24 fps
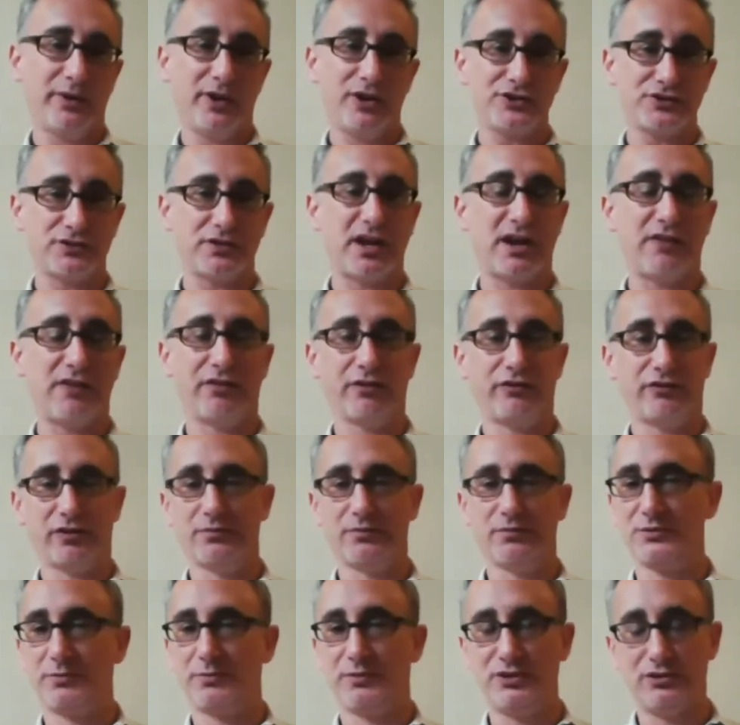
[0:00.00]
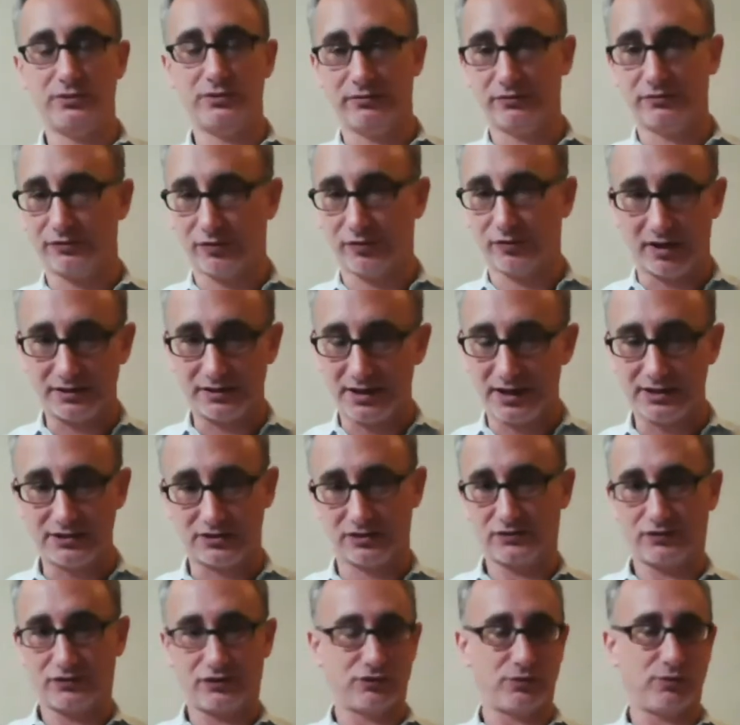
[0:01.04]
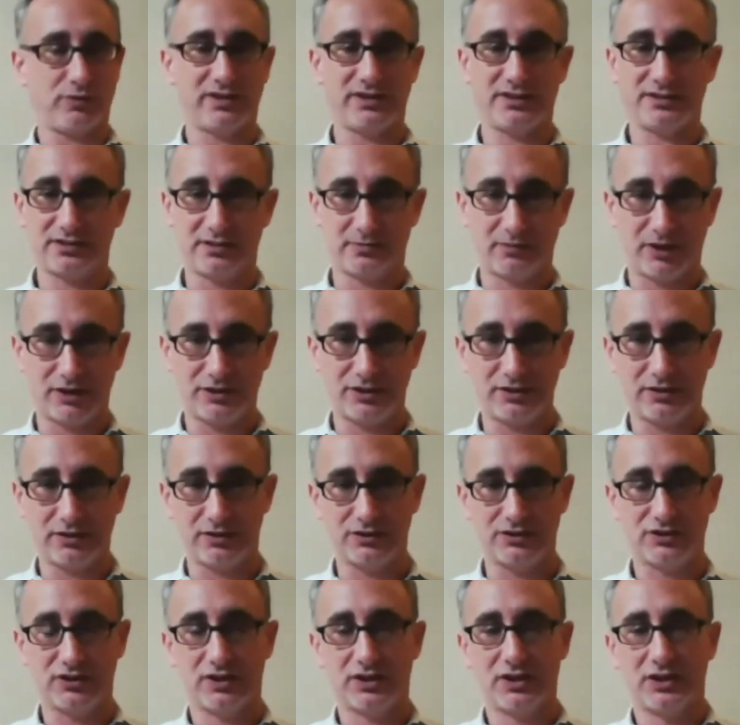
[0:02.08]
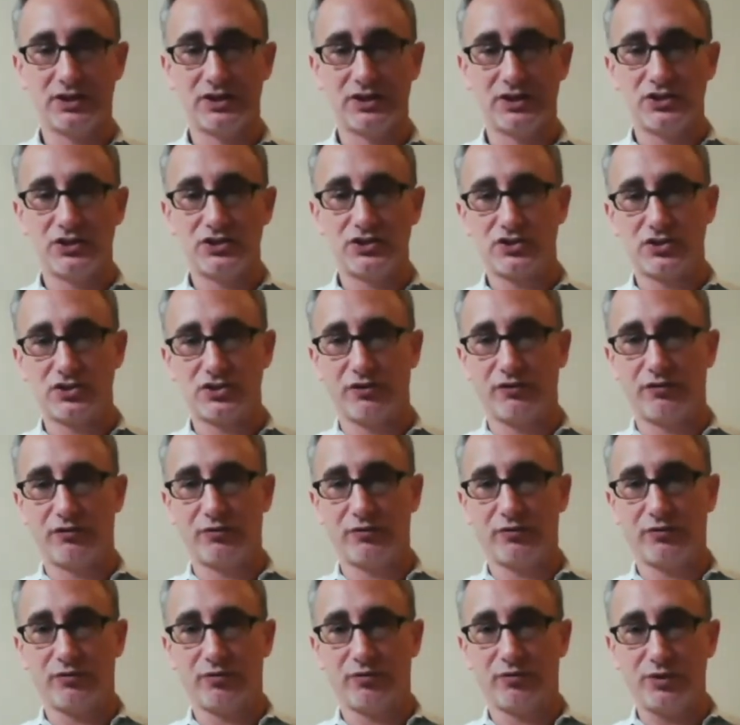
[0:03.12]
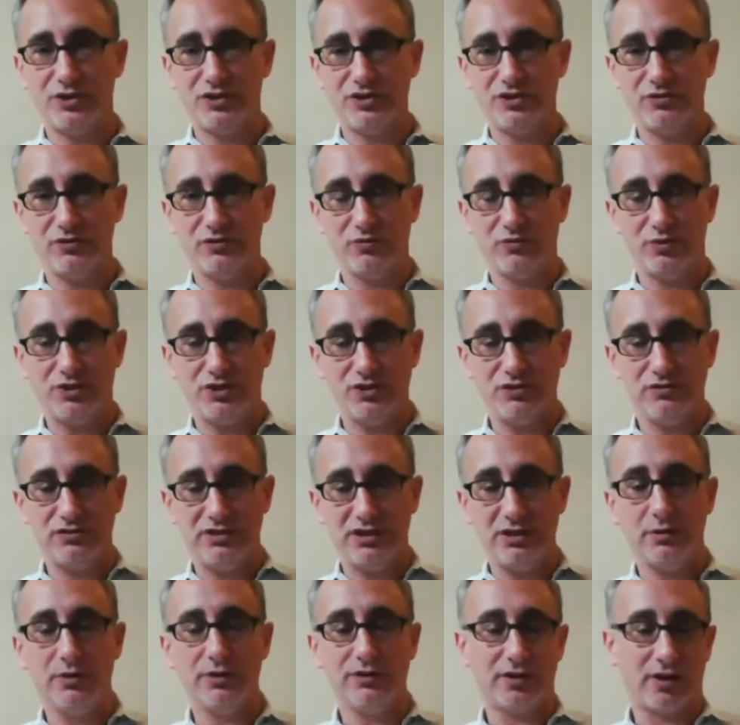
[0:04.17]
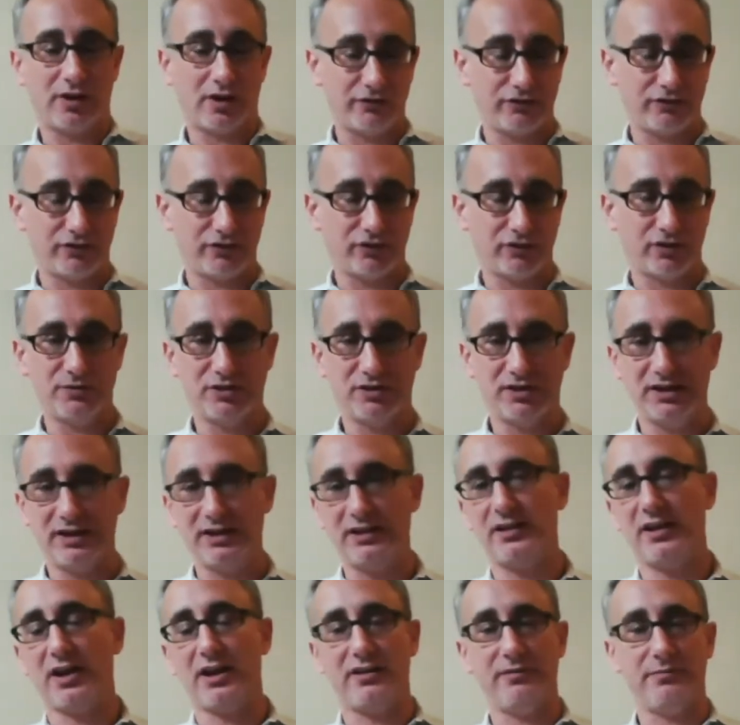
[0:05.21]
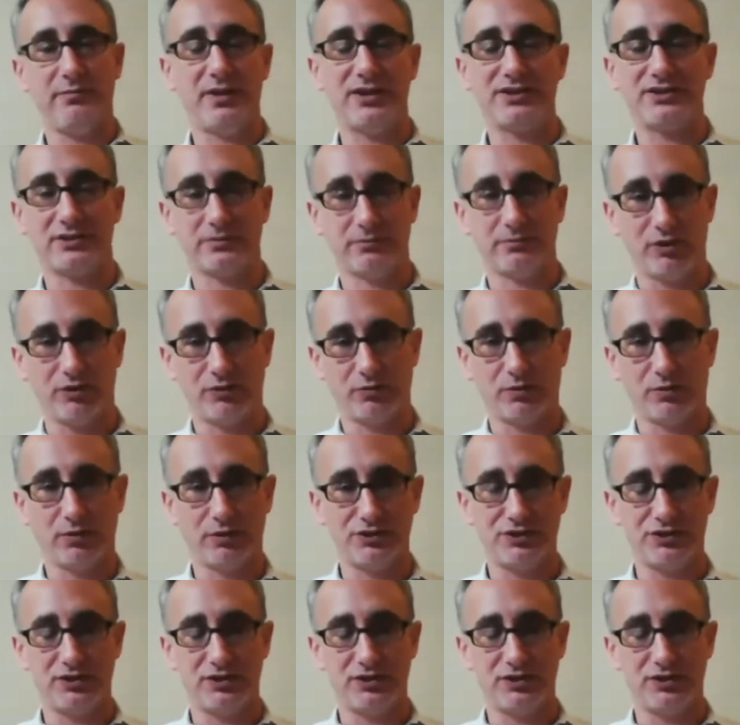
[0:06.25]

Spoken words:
But we also have our firm has been doing fraud cases for 20 some odd years. So when you deal with our firm, you're getting kind of best of both